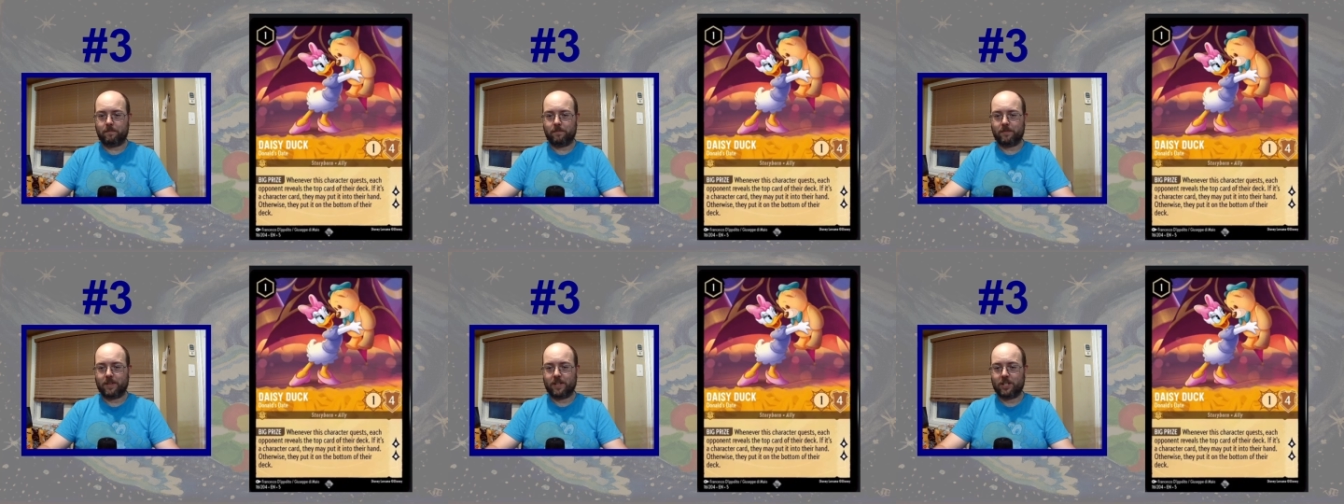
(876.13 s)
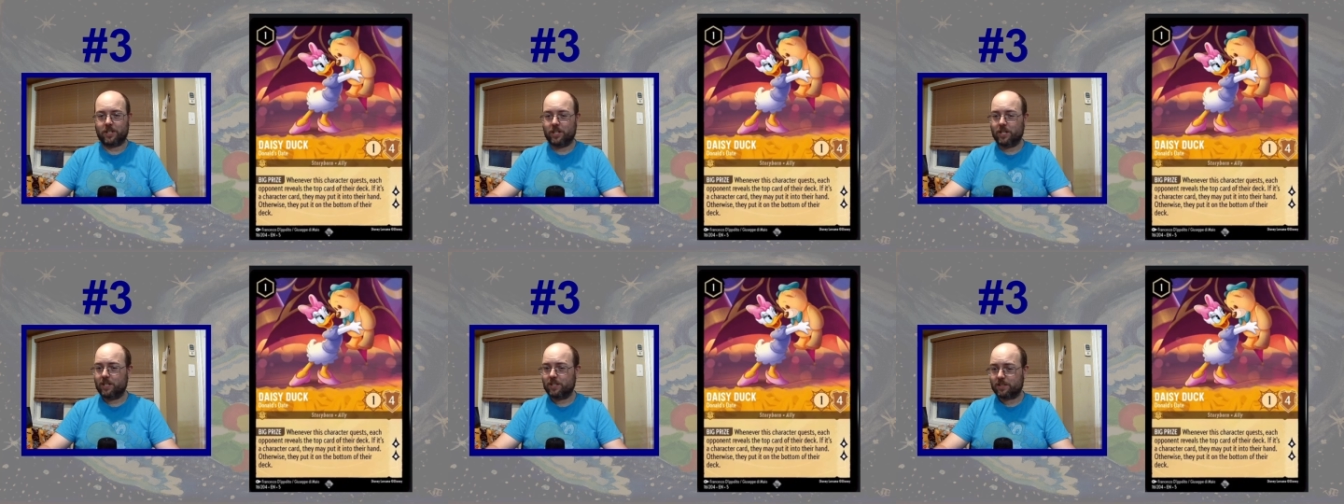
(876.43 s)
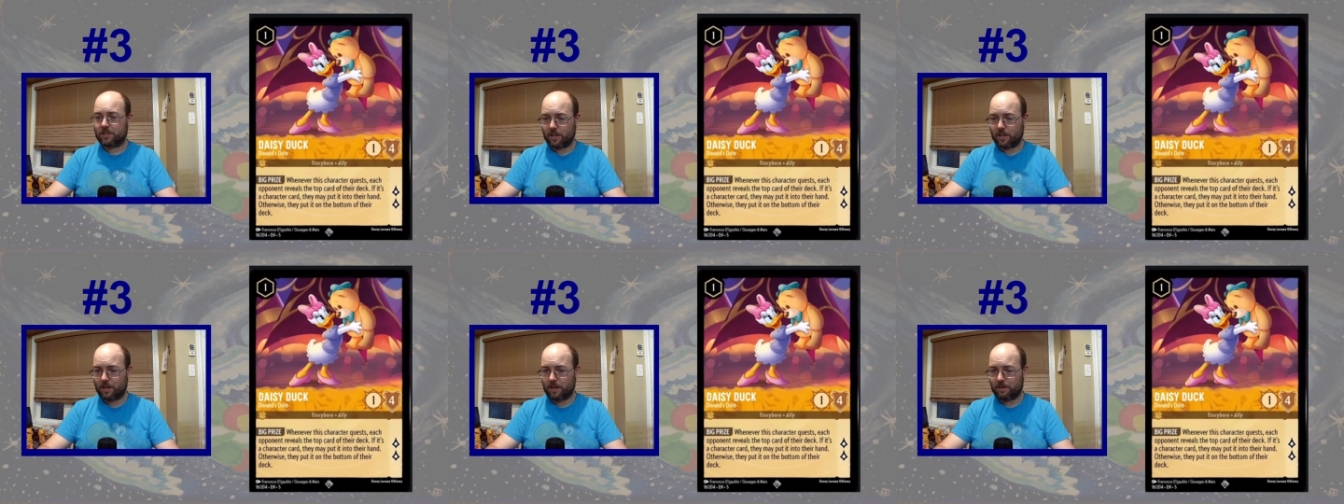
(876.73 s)
She's
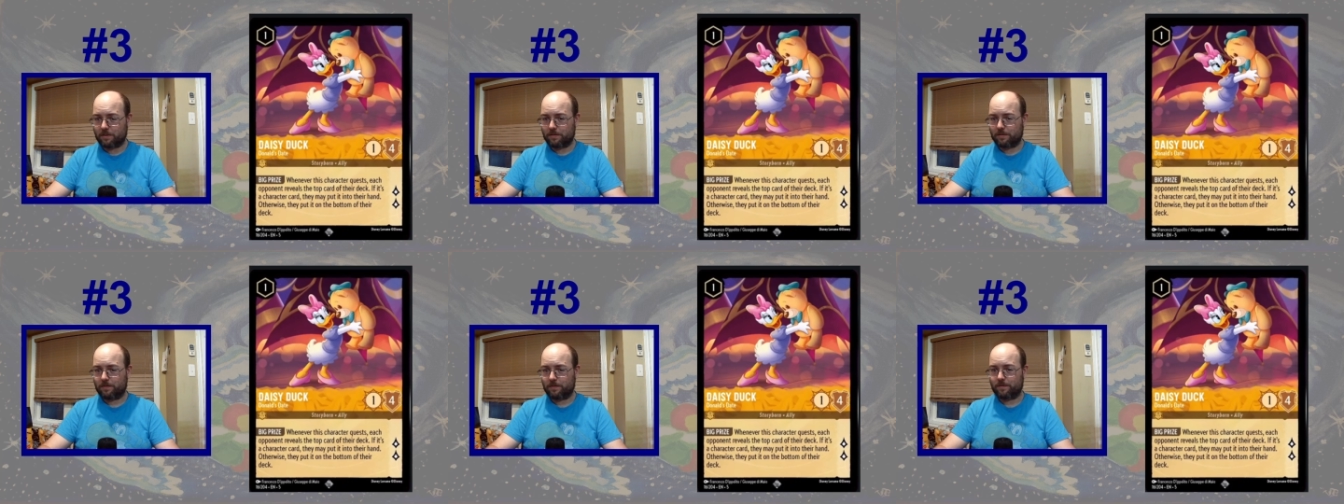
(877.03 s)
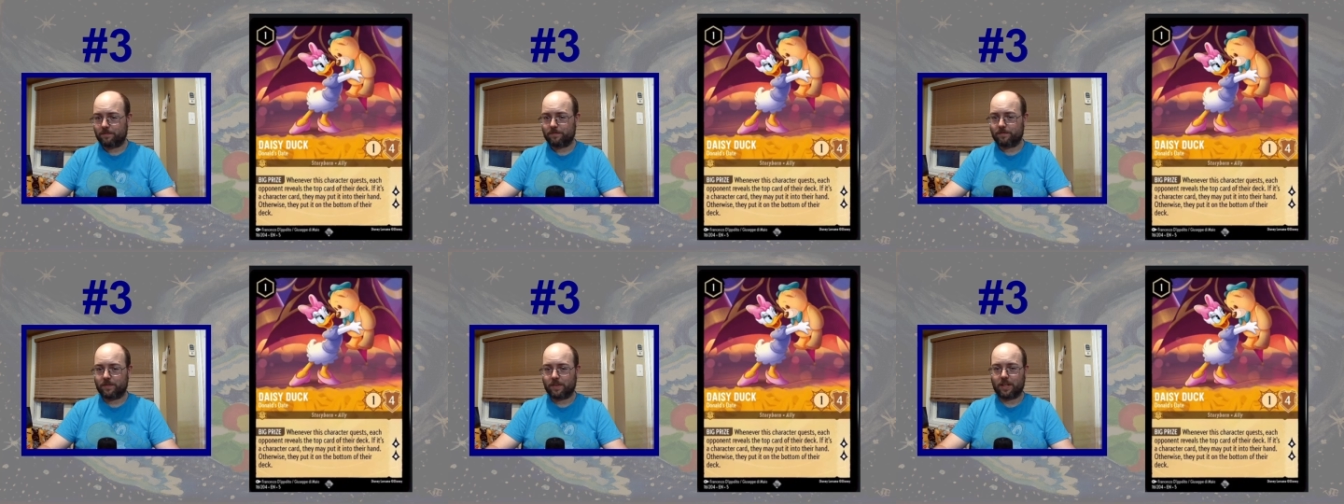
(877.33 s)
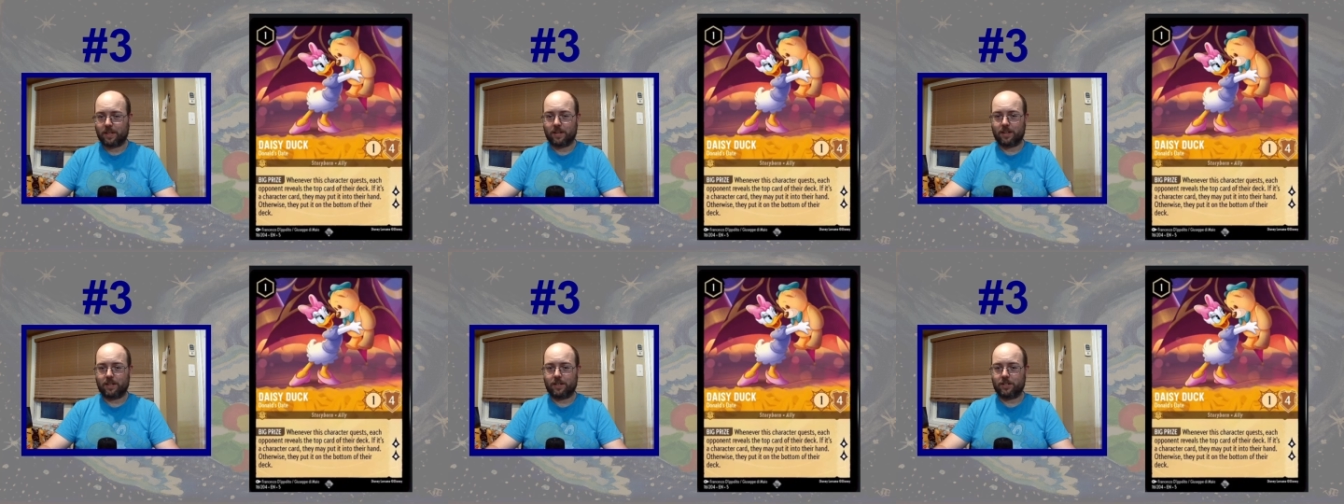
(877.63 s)
tough.
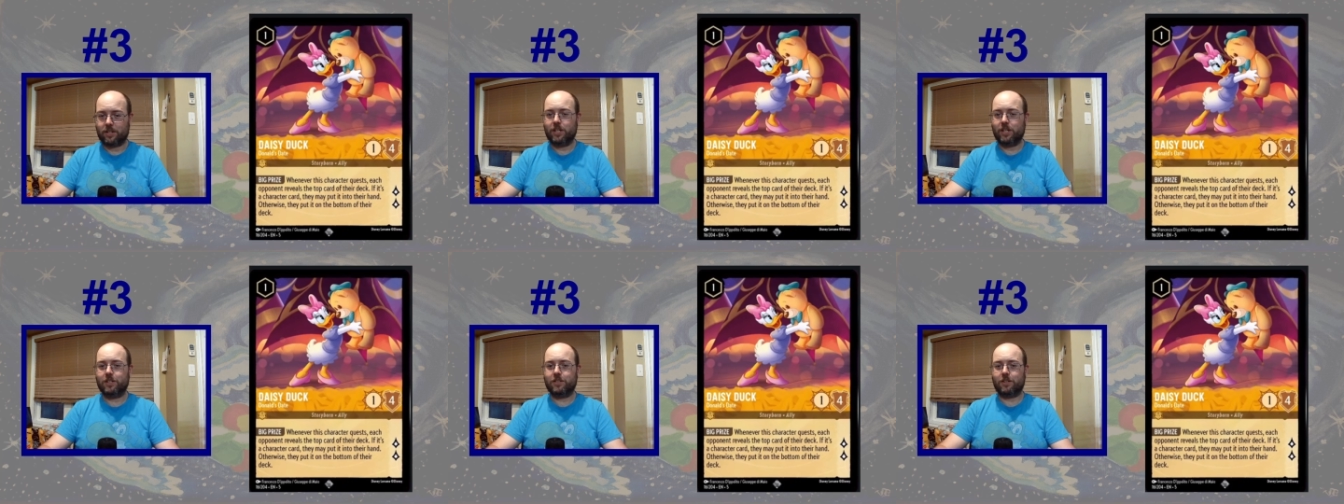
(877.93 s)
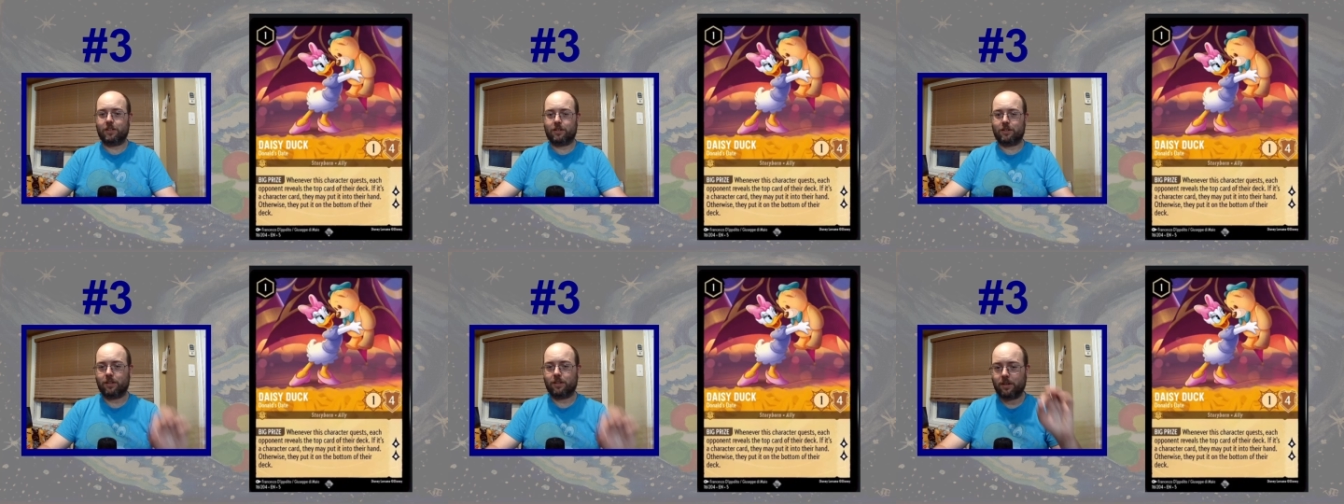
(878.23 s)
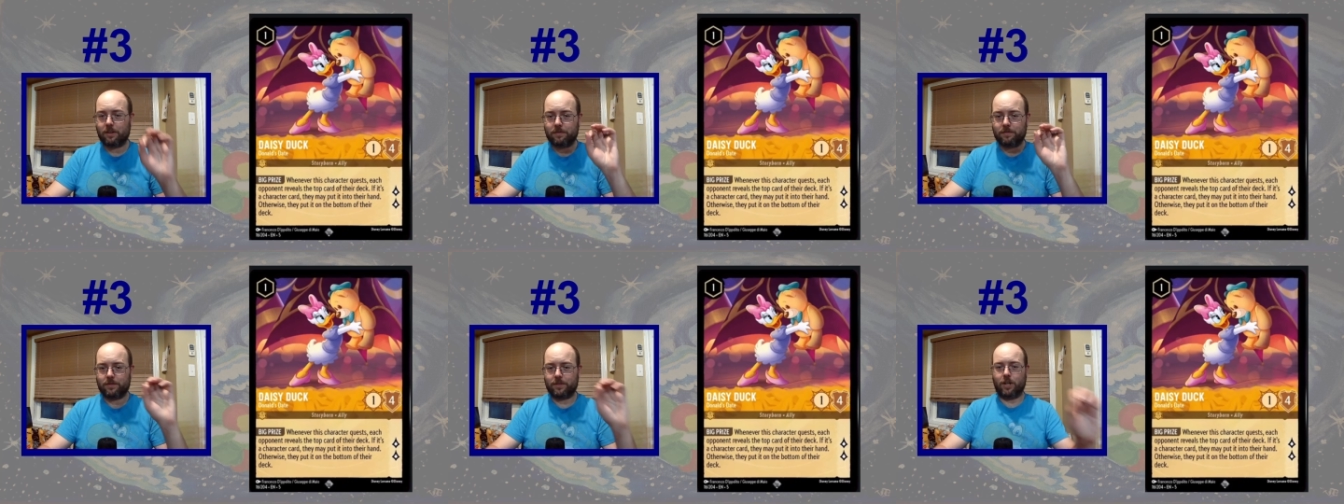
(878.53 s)
She's a
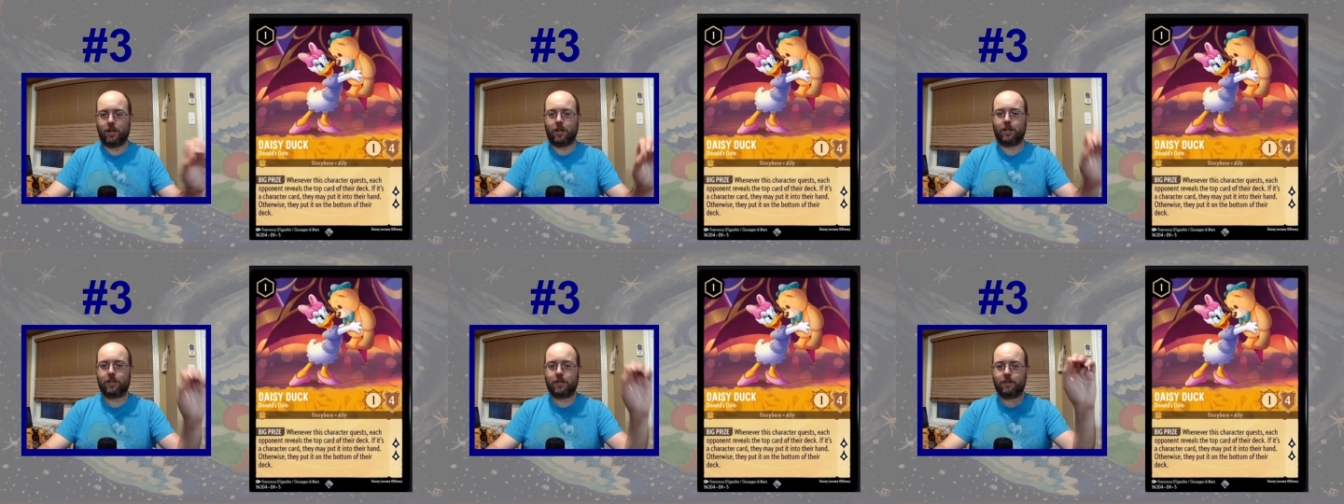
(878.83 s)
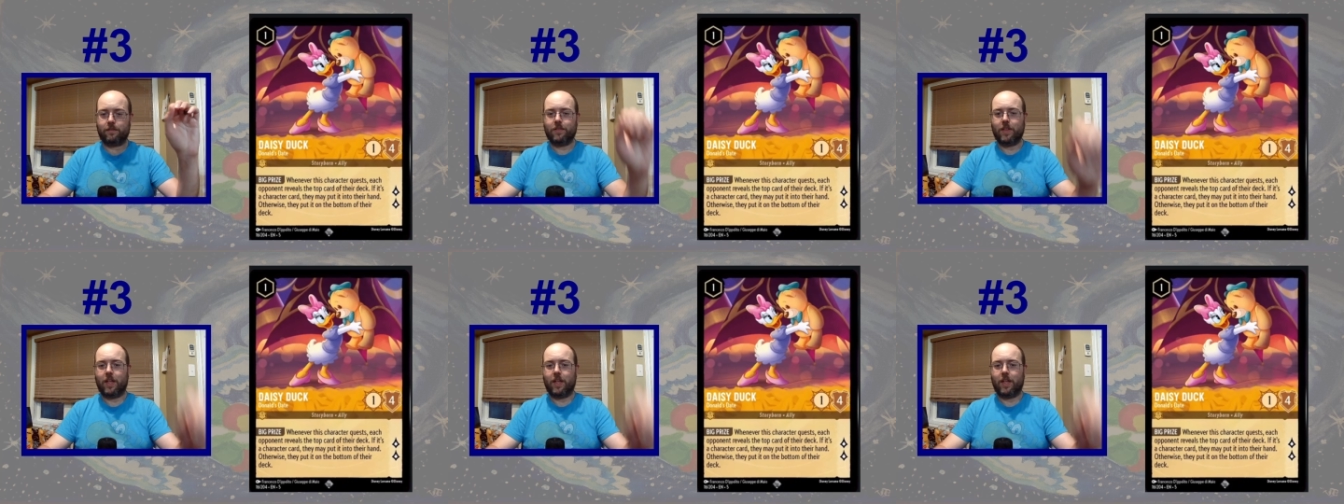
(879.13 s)
tough duck